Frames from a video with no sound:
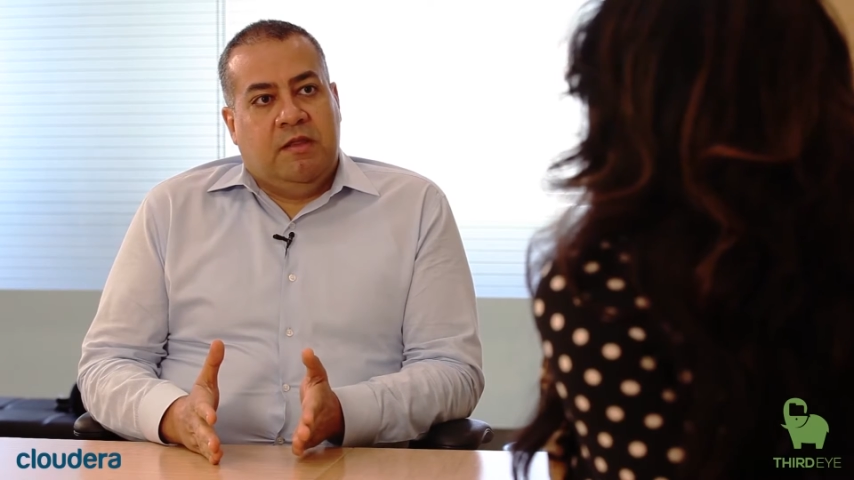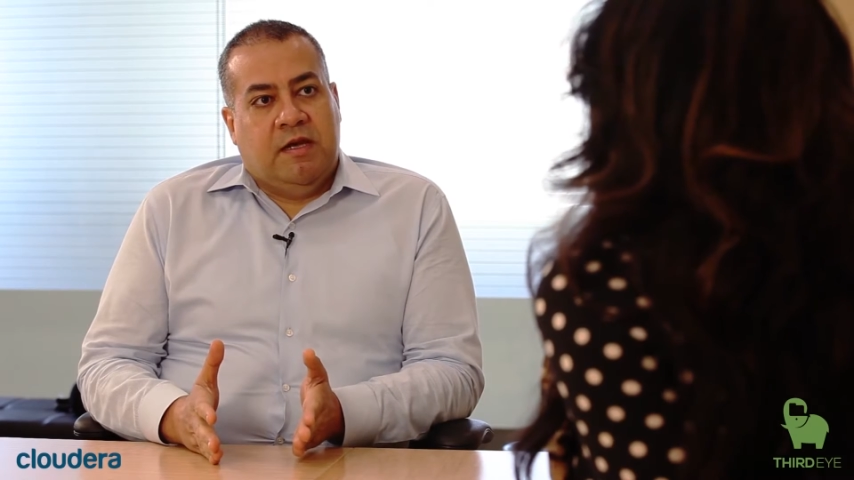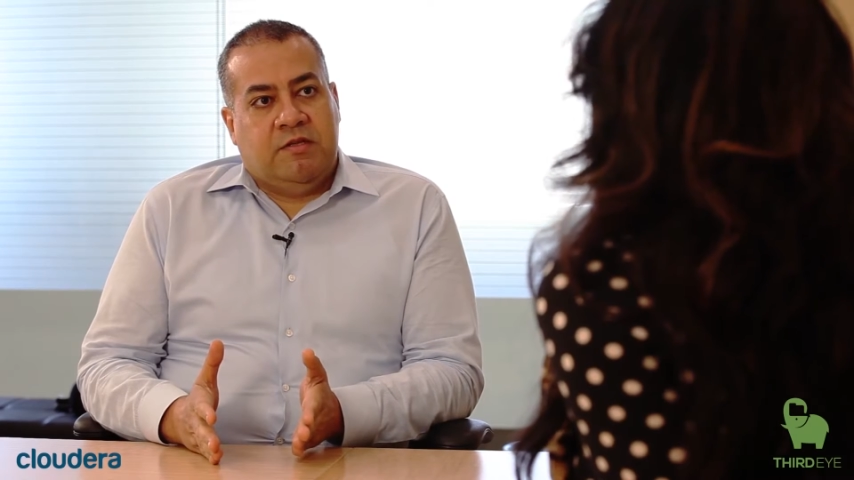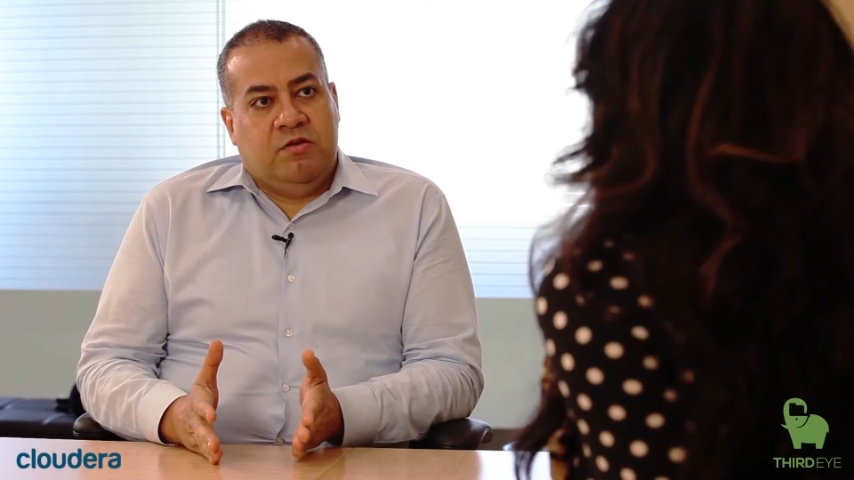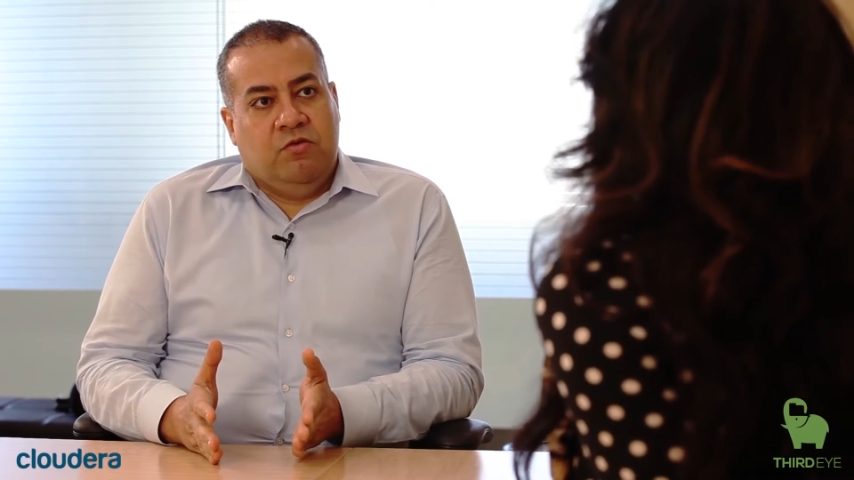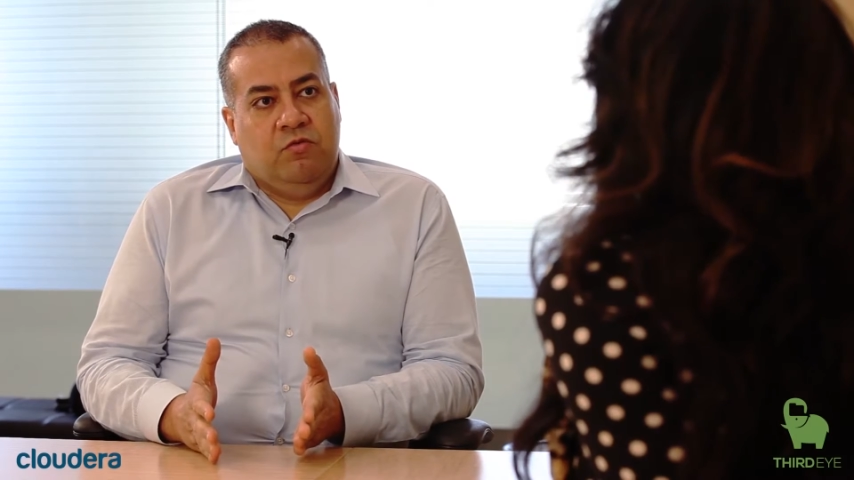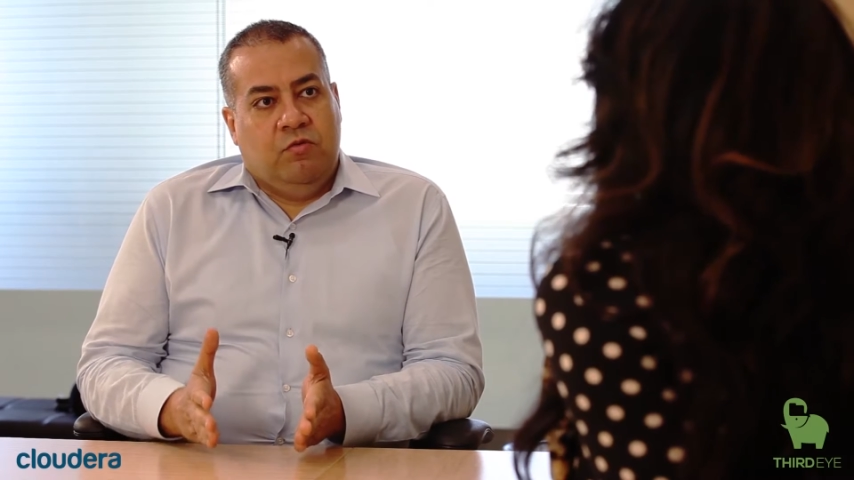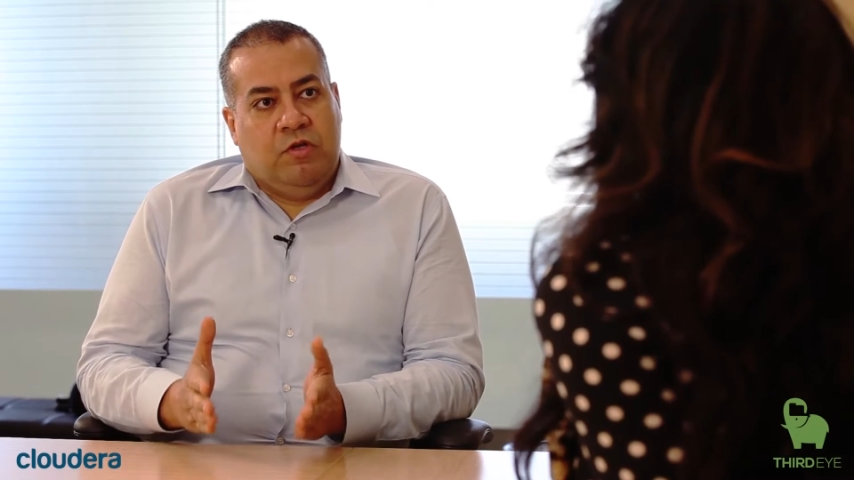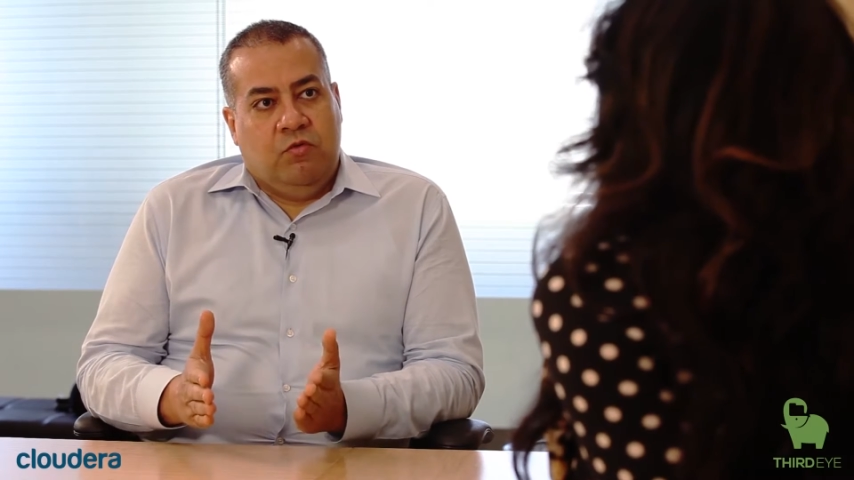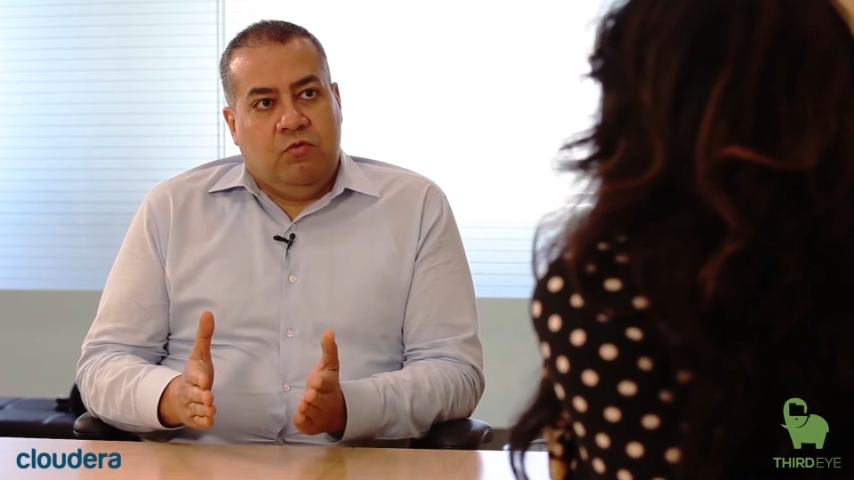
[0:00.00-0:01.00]
that
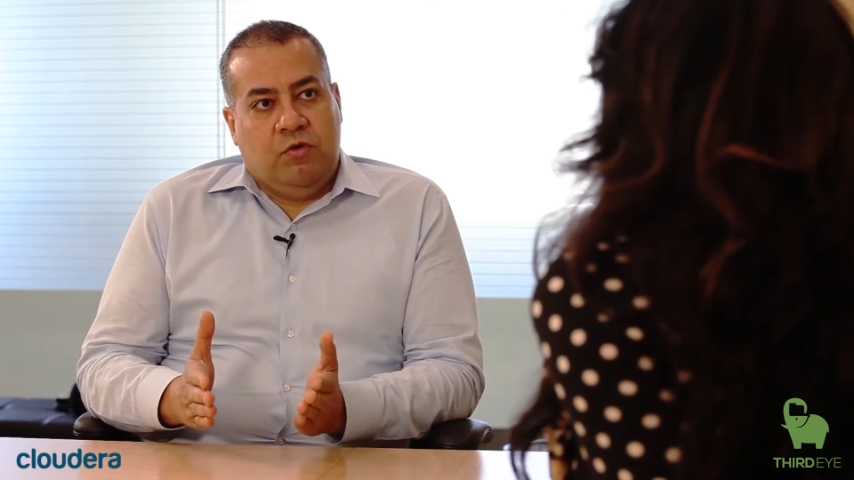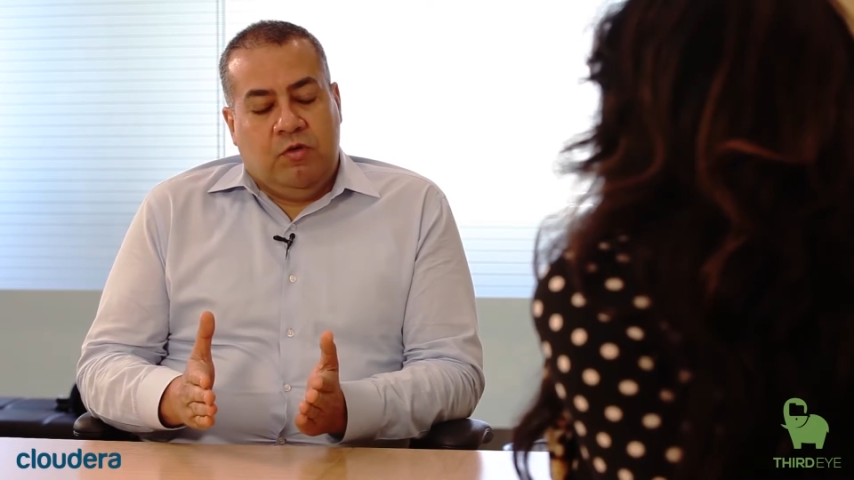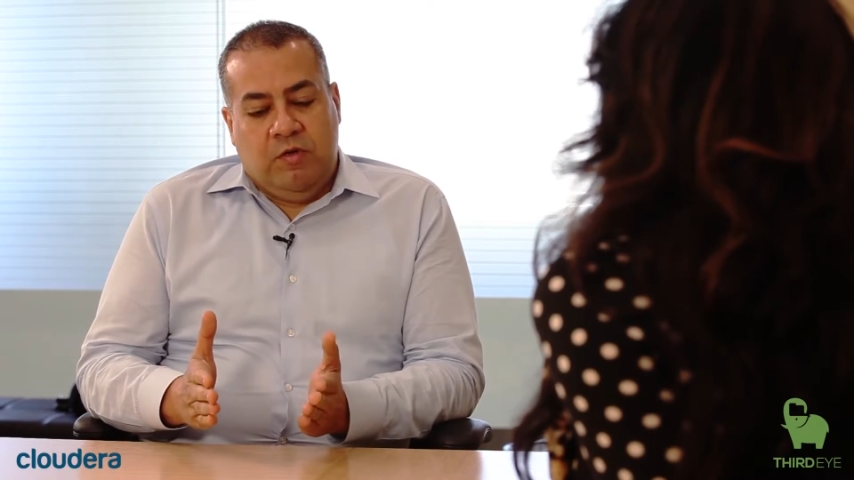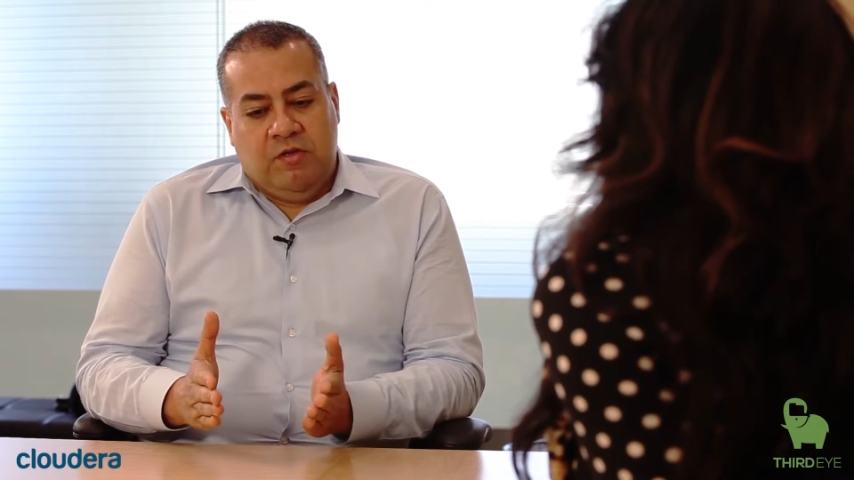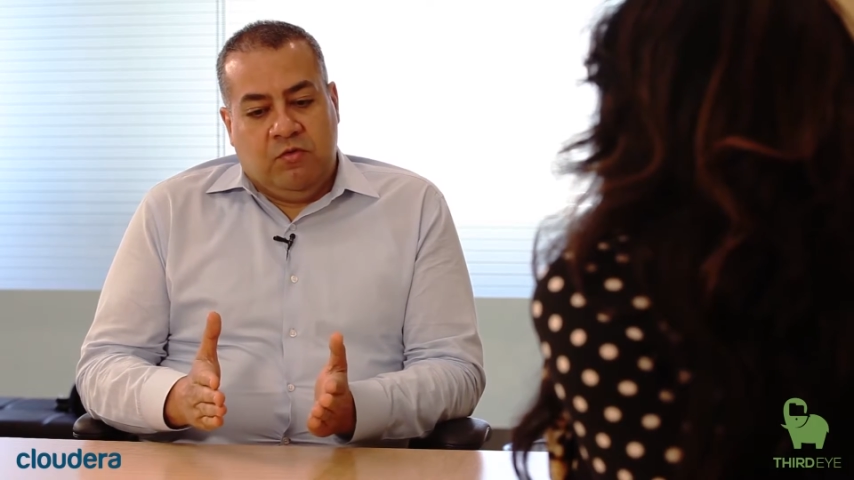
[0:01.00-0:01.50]
you need